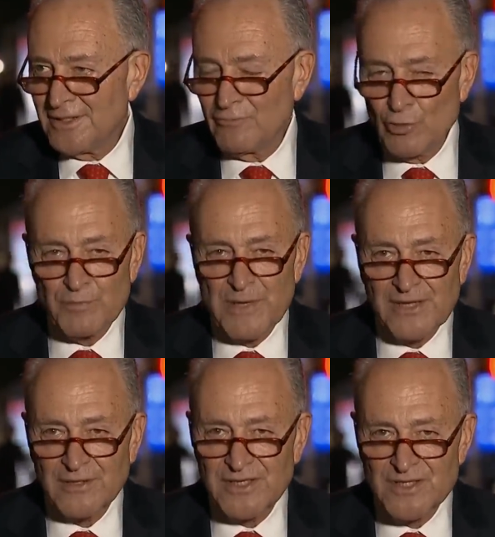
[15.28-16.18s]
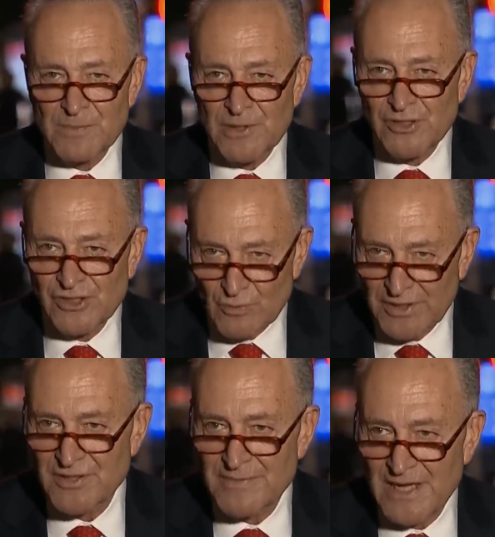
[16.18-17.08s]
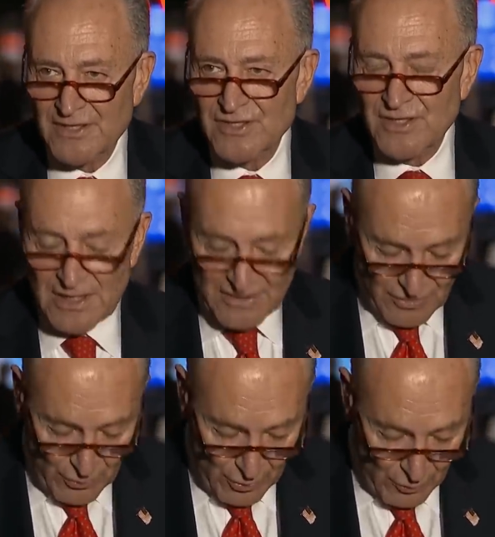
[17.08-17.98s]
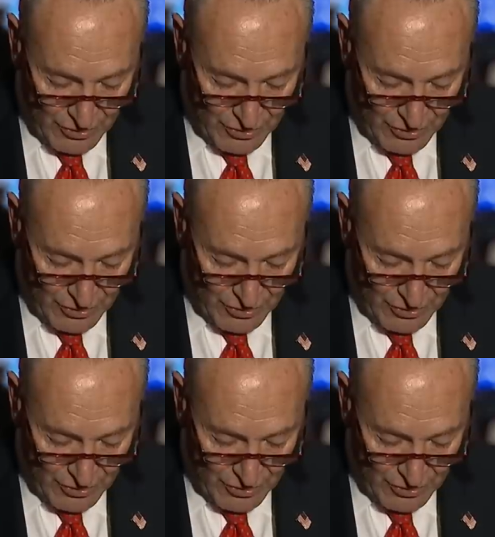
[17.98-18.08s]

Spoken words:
in Ruth Bader Ginsberg. She went to Madison High School,